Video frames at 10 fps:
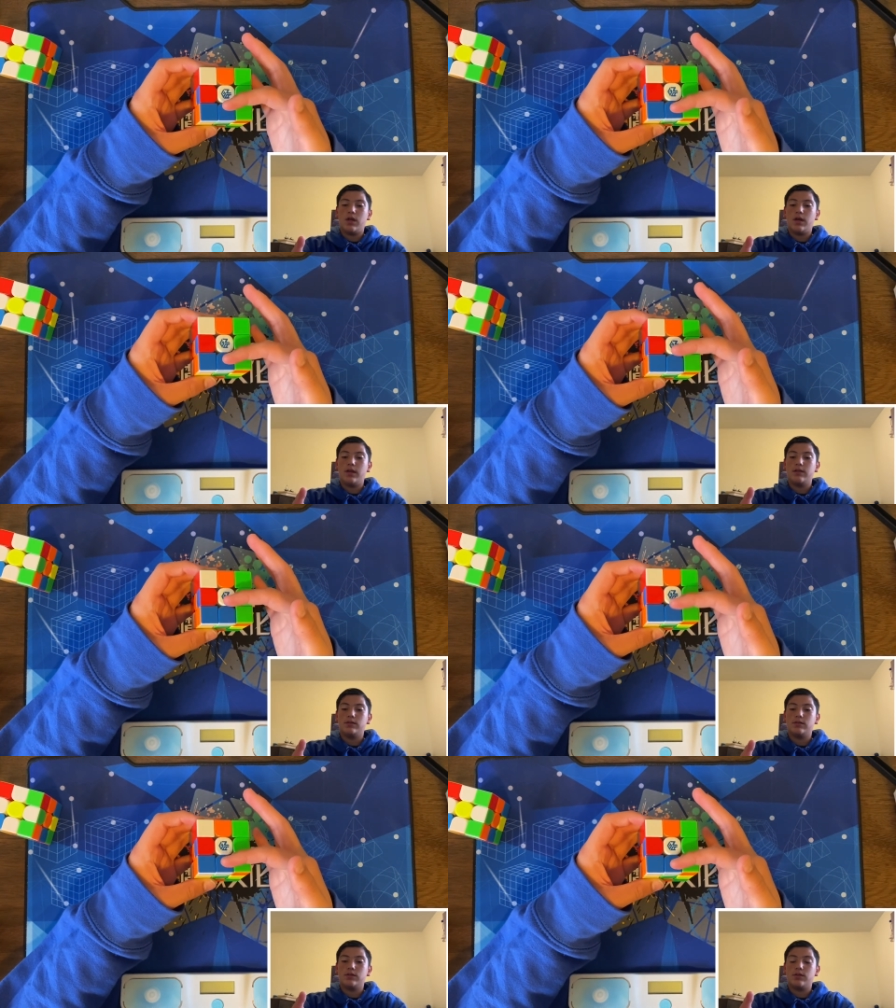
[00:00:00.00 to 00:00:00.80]

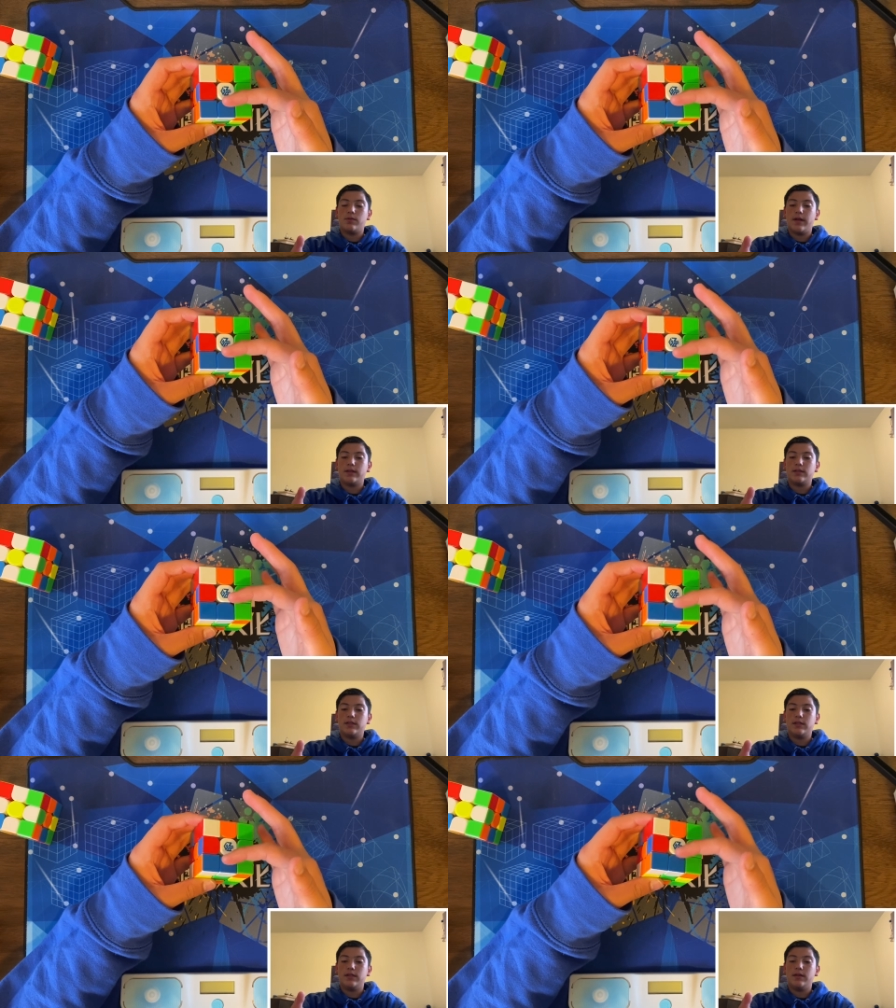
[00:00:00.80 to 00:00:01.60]
not
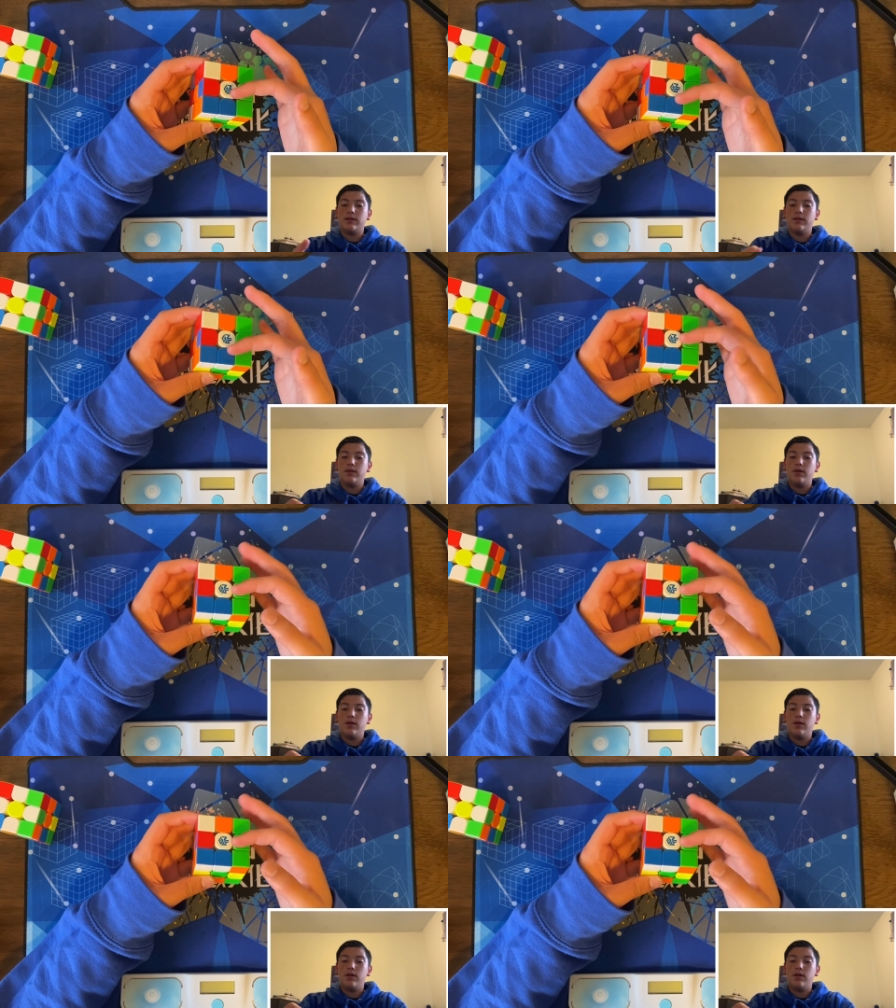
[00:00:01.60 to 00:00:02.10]
correctly